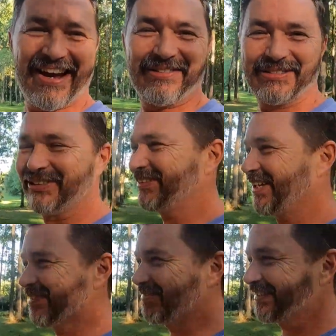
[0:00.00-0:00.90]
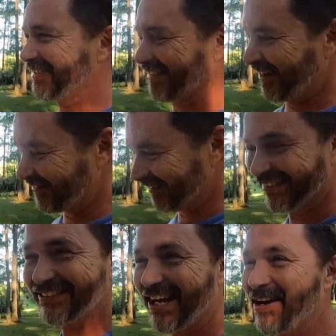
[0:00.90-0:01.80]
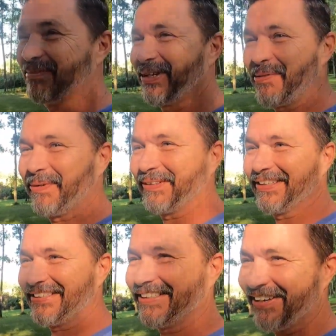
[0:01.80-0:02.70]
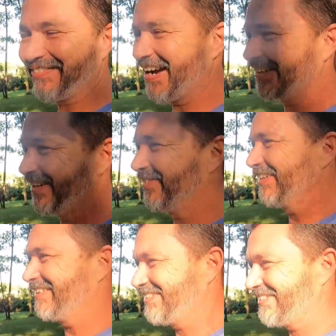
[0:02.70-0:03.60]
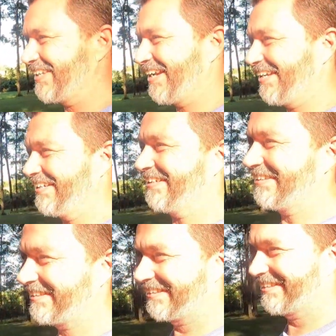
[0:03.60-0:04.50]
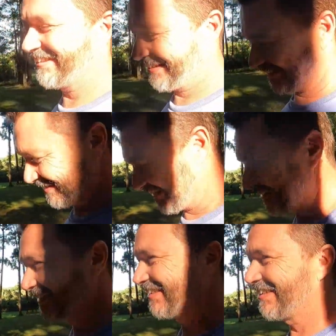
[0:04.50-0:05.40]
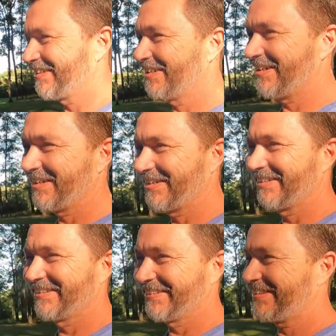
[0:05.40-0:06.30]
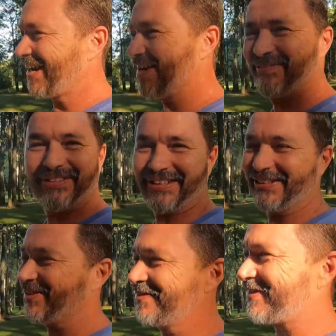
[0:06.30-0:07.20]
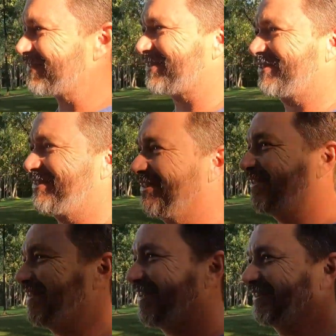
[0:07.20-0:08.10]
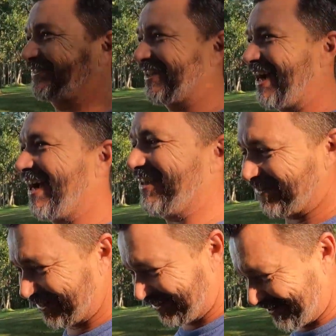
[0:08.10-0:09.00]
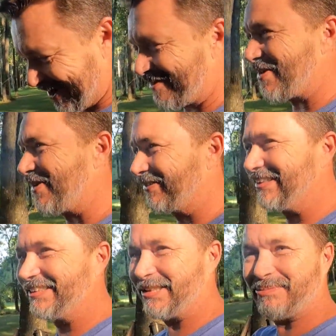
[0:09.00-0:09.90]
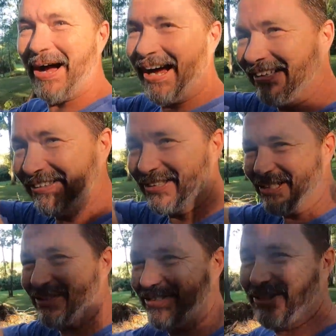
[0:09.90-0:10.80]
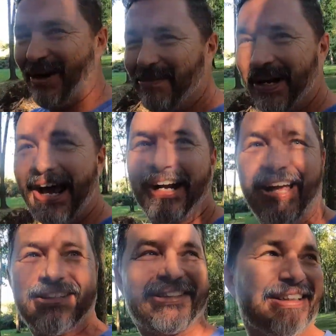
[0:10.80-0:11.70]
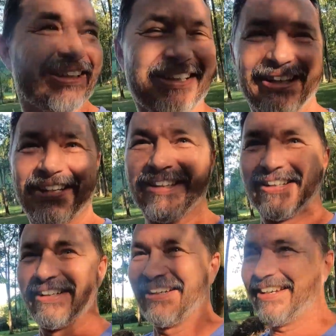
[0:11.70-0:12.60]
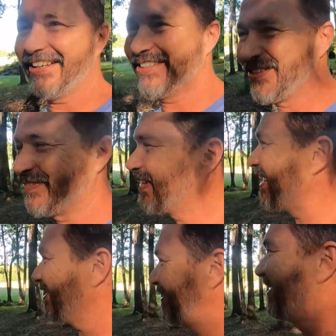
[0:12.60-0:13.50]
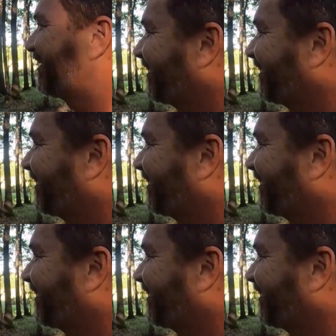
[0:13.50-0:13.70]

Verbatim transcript: I was just telling Mrs. Lovely it's time to go put this stuff out there. And what did you say? time, for time for the Universal Studios ride where you have all these spiders jumping out at you and getting in your face.